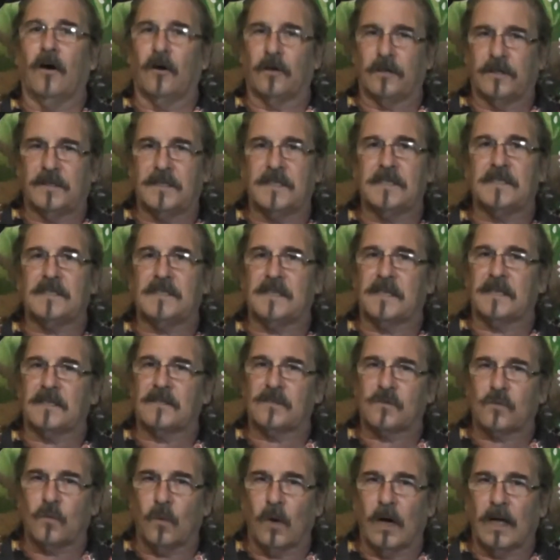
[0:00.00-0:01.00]
artistic
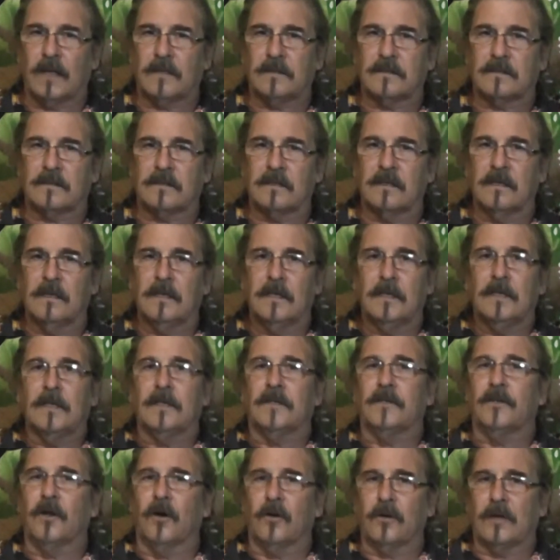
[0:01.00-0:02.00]
squats,
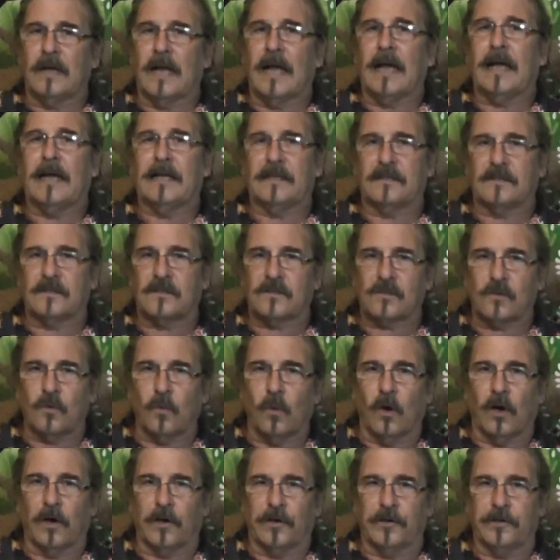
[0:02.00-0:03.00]
known as
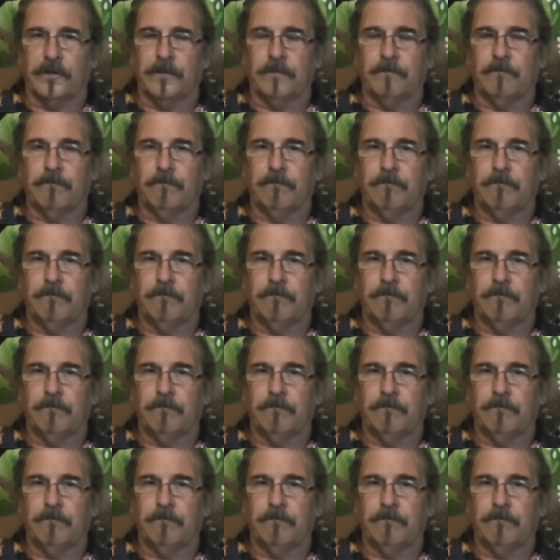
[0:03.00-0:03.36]
squart.